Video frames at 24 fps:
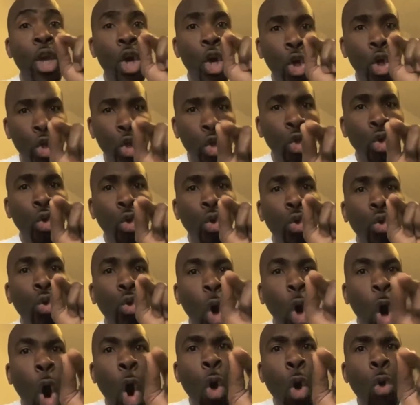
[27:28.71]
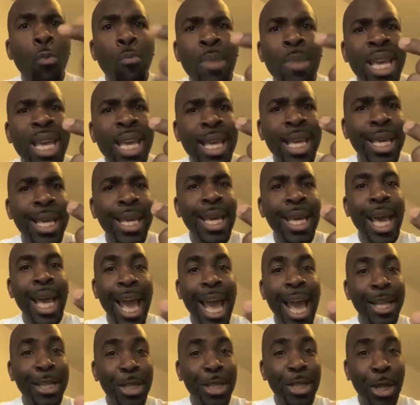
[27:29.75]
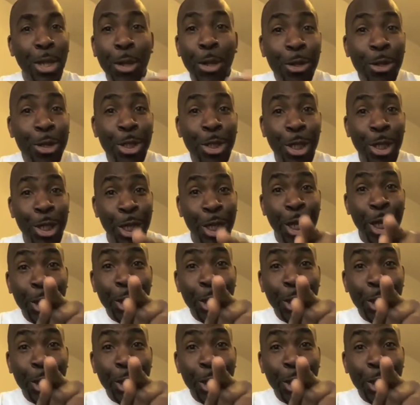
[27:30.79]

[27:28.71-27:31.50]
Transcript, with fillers: You owe me a solution.